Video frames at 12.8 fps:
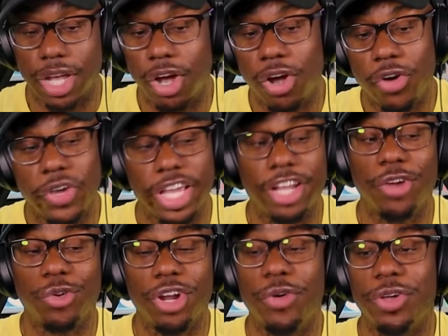Oh, he
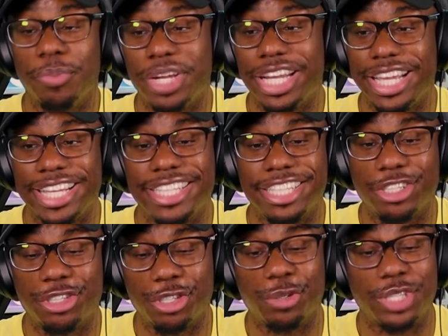don't know it, but he is
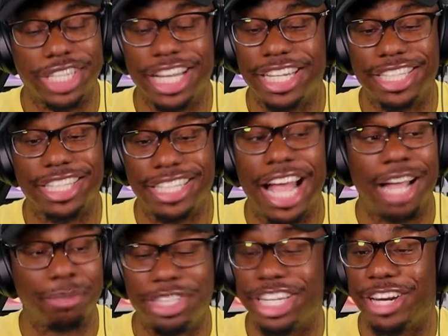introduced into
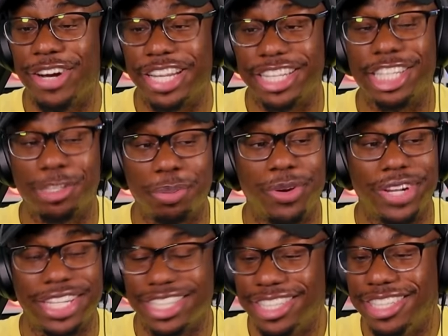timeshare at this
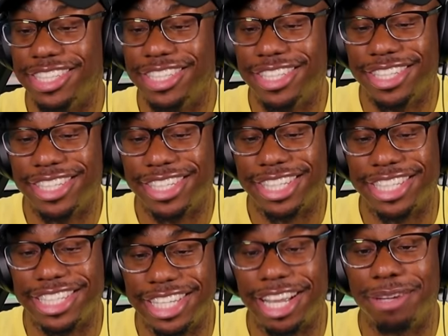point.
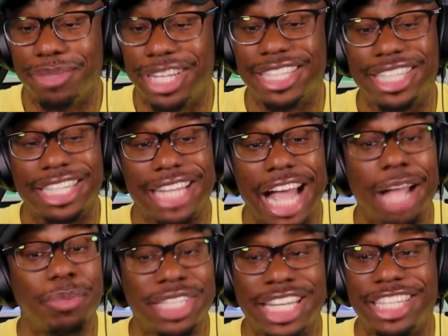Yep, because the
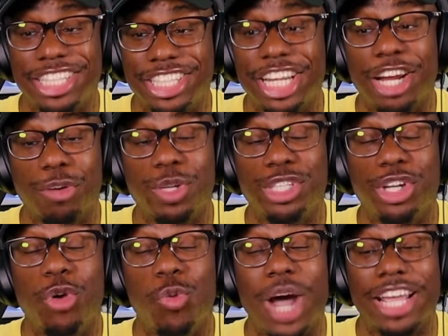time is getting shared with
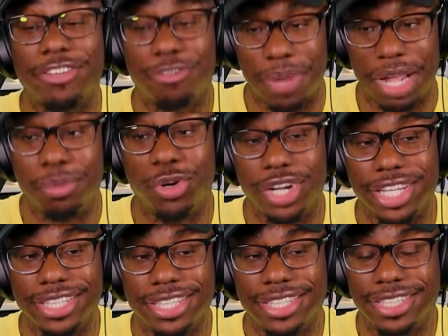your wife, my
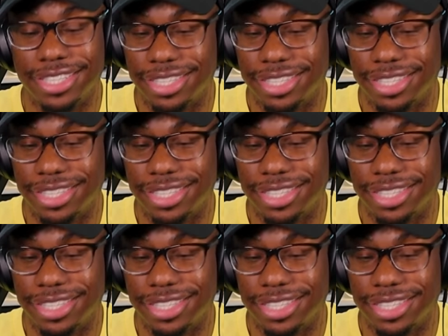boy.